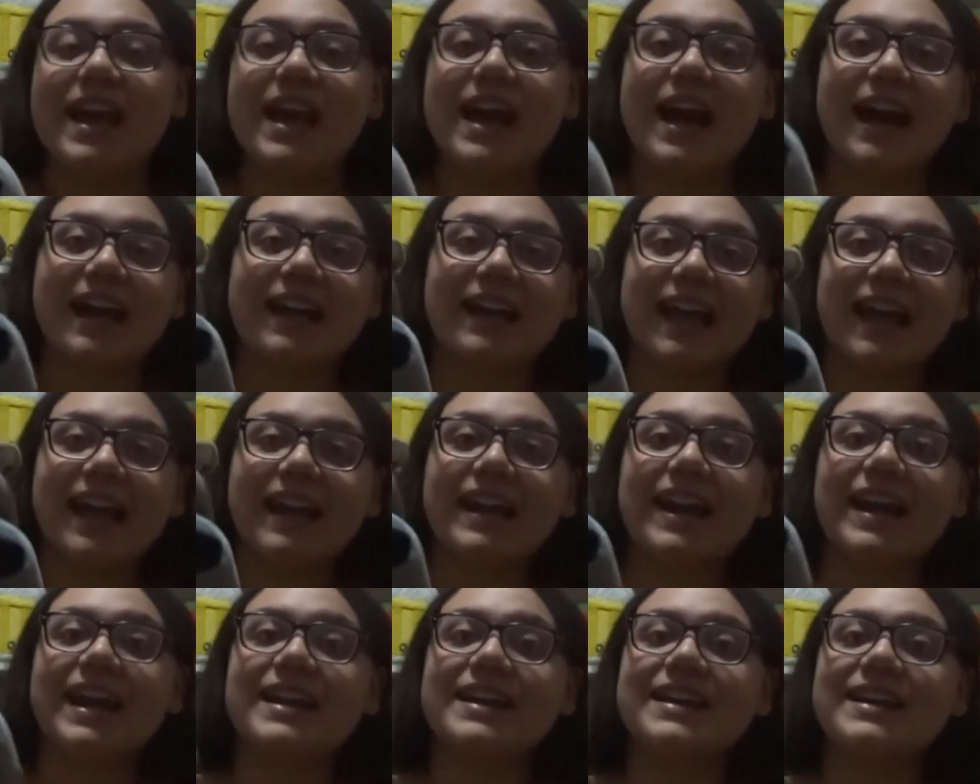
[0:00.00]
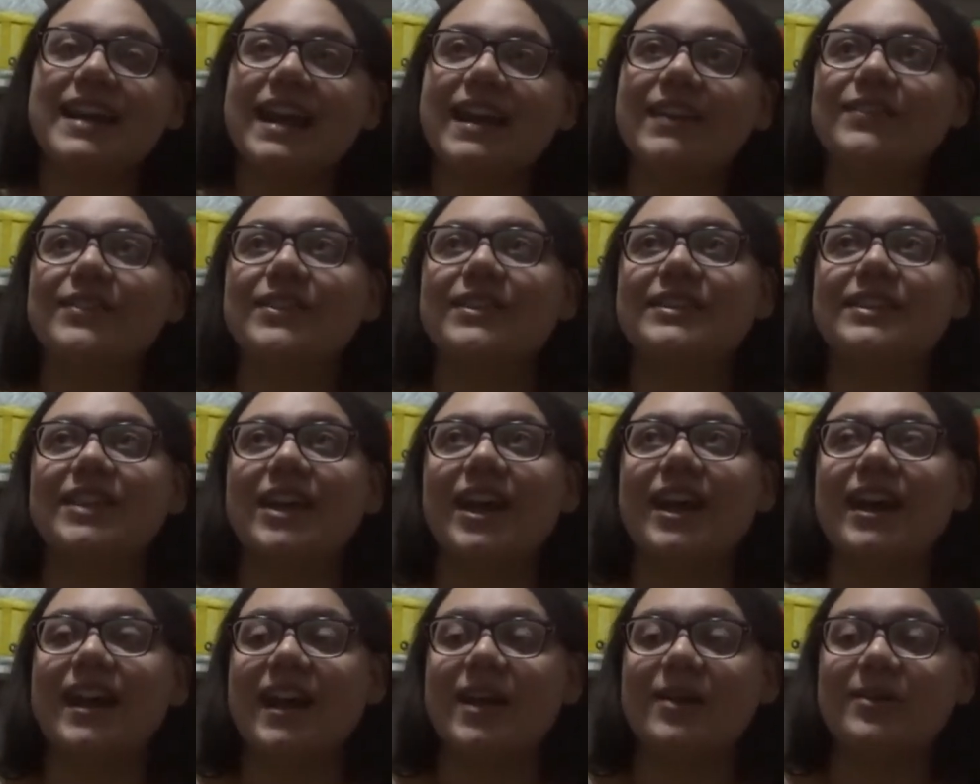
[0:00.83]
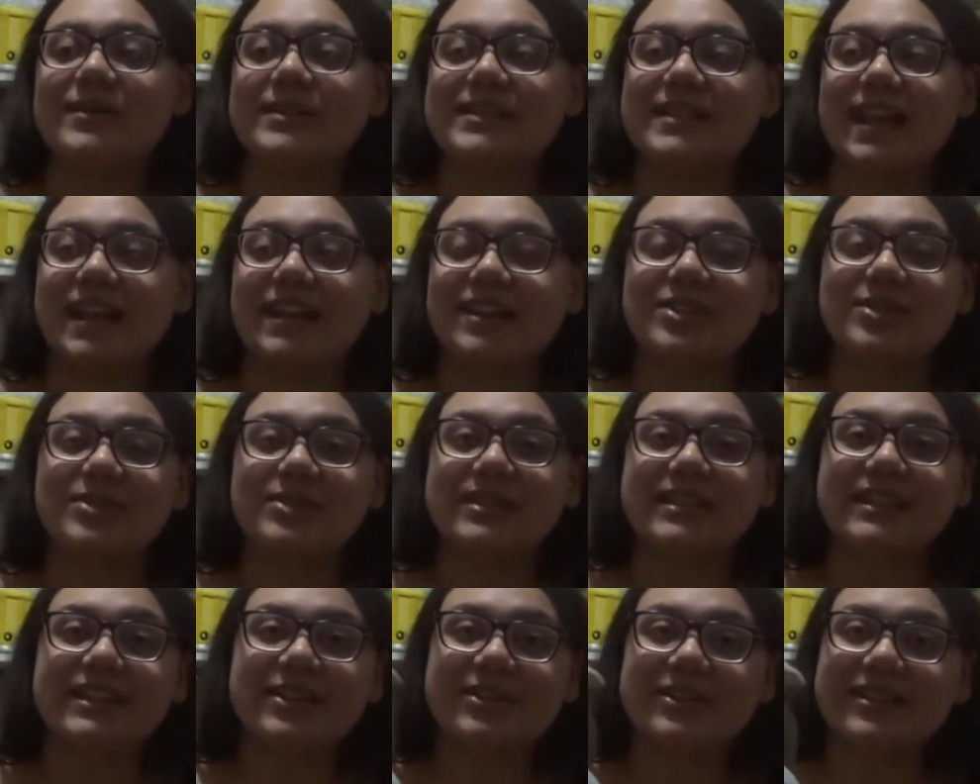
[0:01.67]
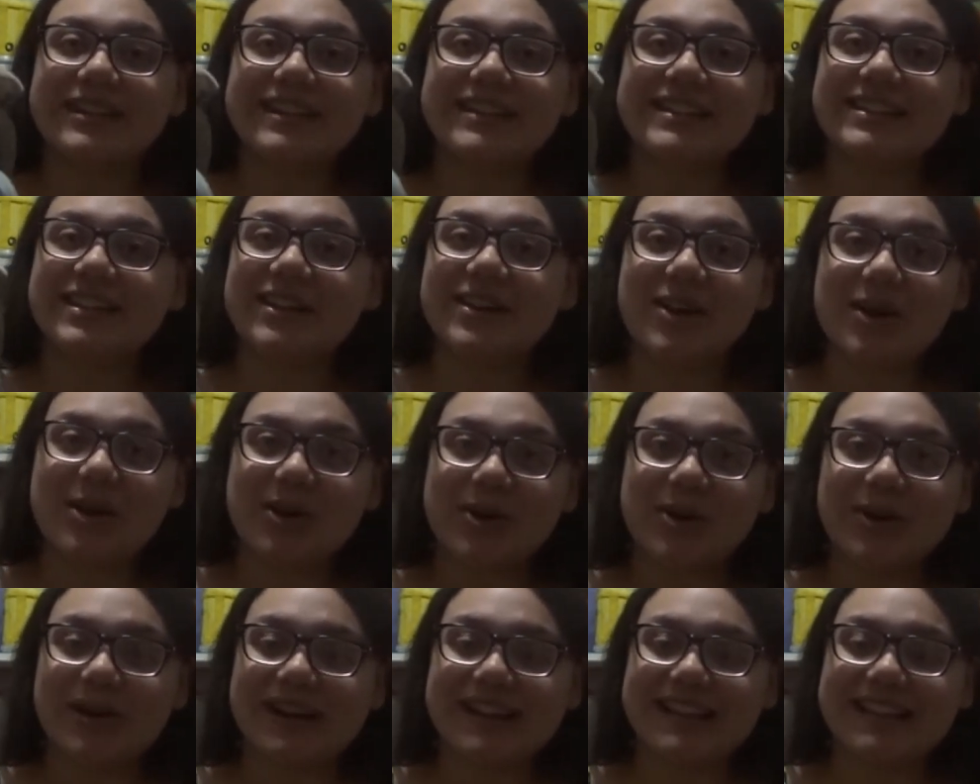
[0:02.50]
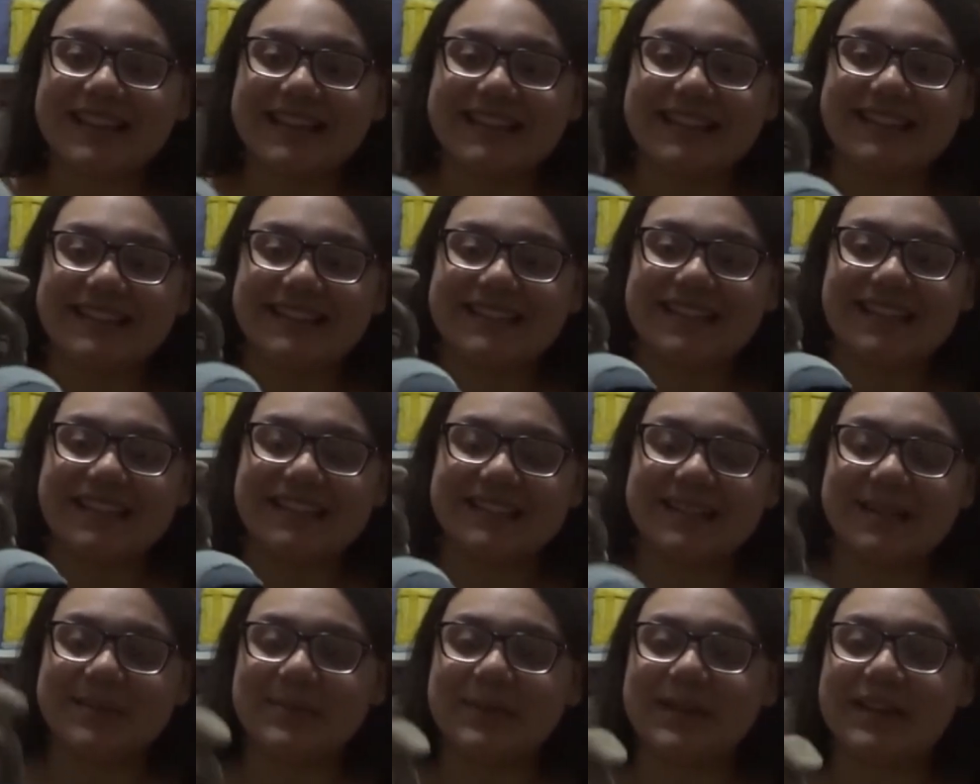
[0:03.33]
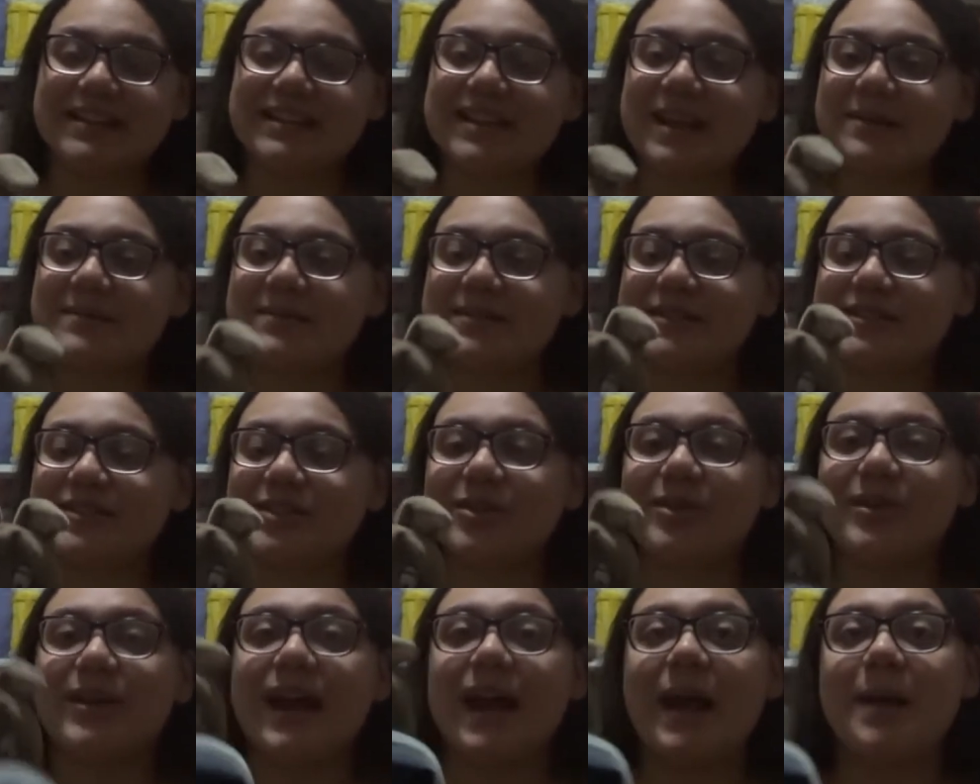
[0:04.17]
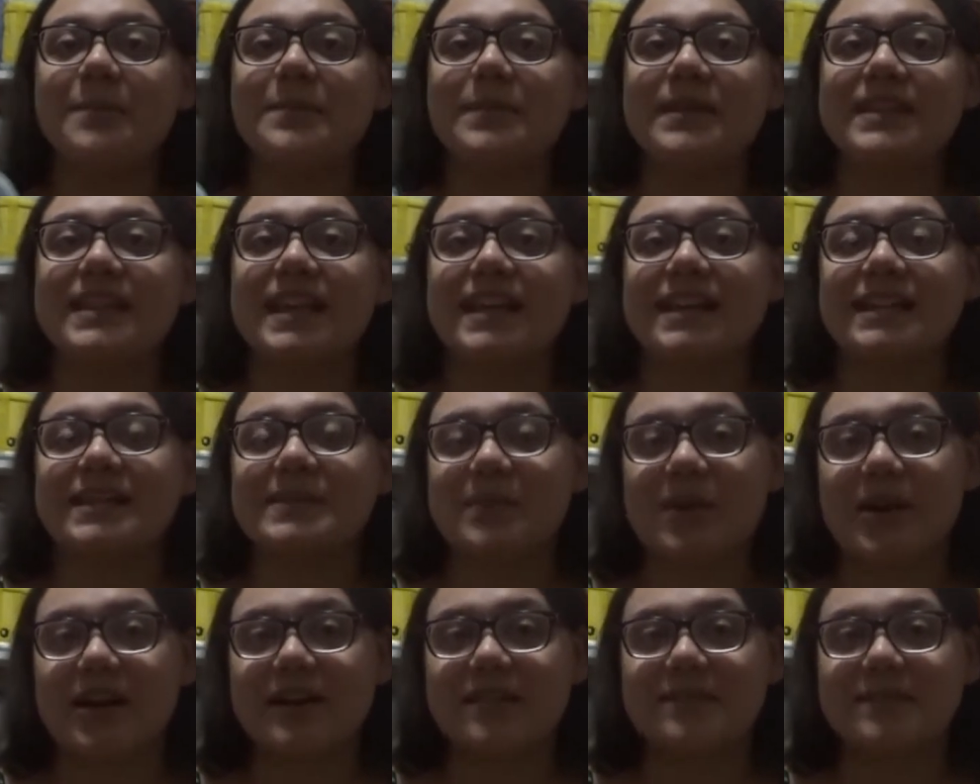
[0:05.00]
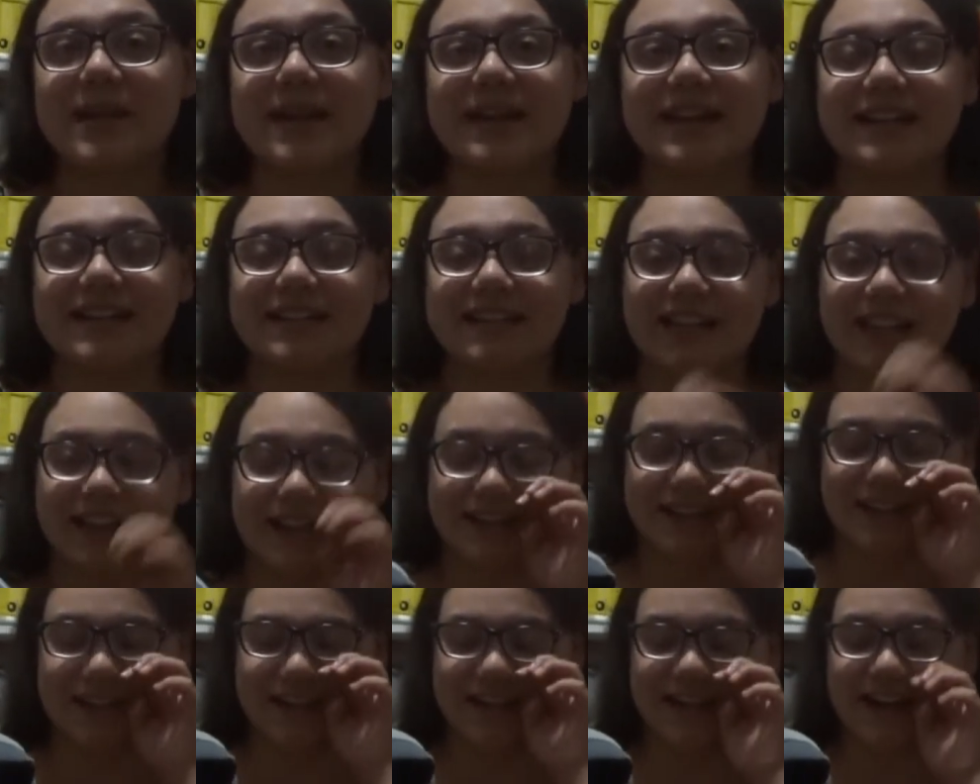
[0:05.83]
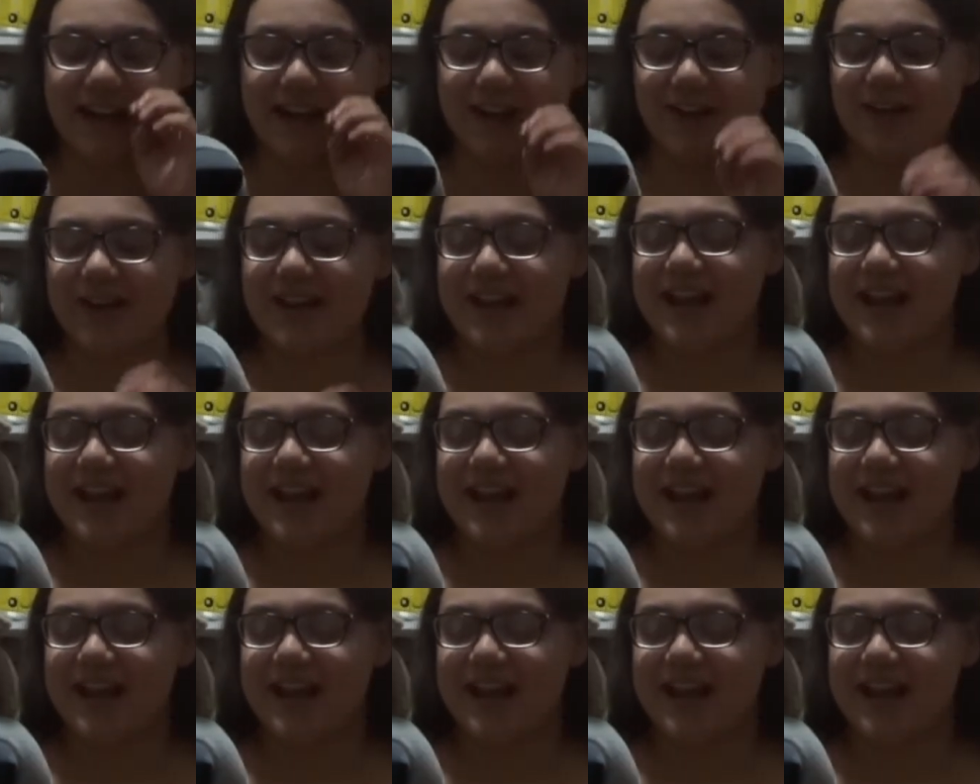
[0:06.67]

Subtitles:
Again, I never thought I was actually going to own this Disney plush. I'm so happy that it's part of my collection now.